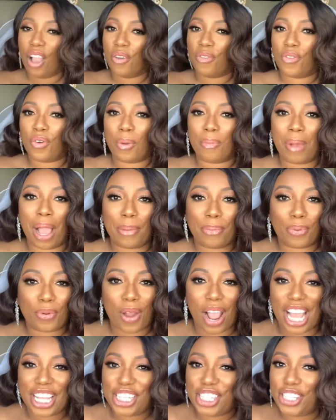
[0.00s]
For my
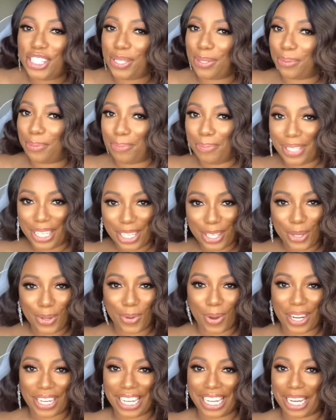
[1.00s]
brides to be who
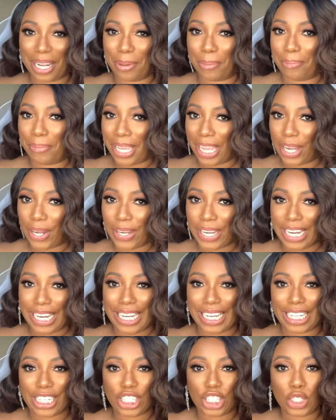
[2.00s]
are getting
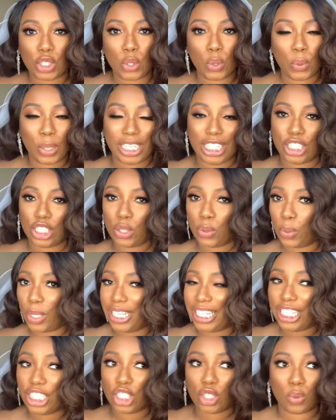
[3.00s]
married in
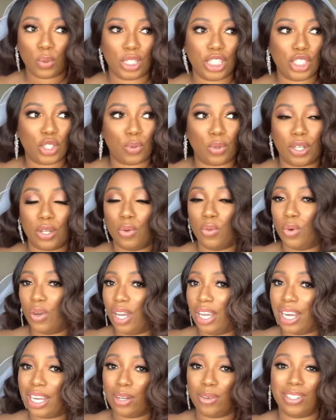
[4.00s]
2020,
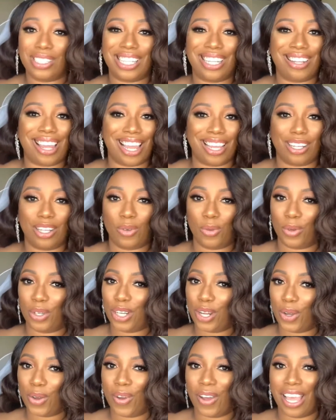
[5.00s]
2021. I know it's a lot going
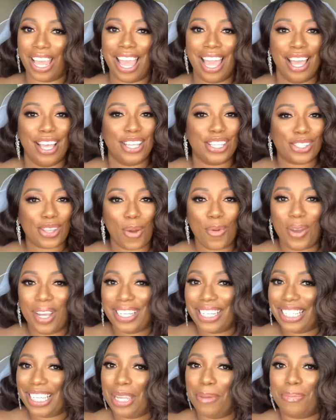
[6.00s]
on, so I wanted
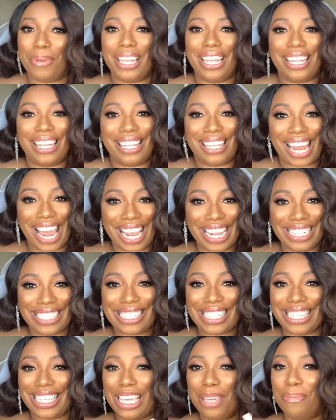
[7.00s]
to keep it light,
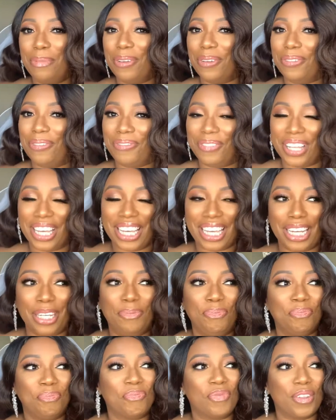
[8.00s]
keep it fun.
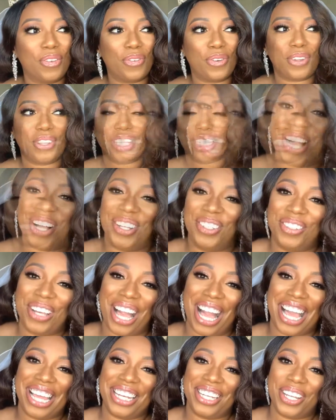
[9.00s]
For now,
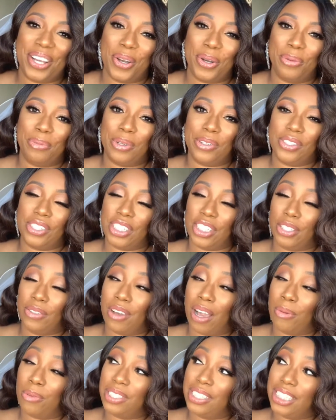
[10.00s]
I know most of you,
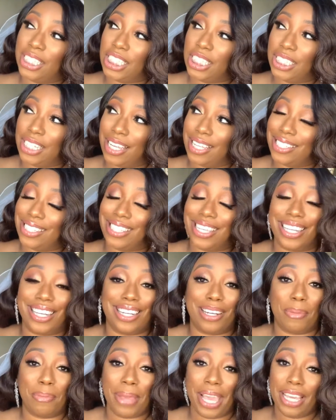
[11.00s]
I would suggest getting
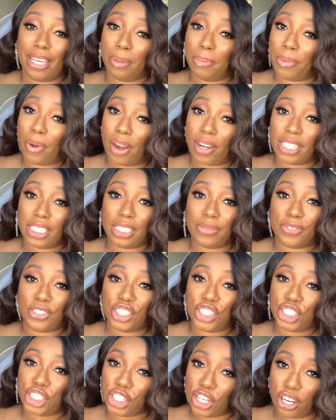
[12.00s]
a makeup artist for
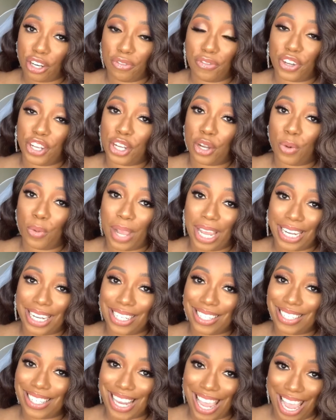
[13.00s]
sure for your wedding
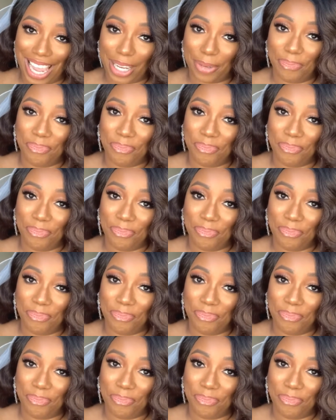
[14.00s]
day.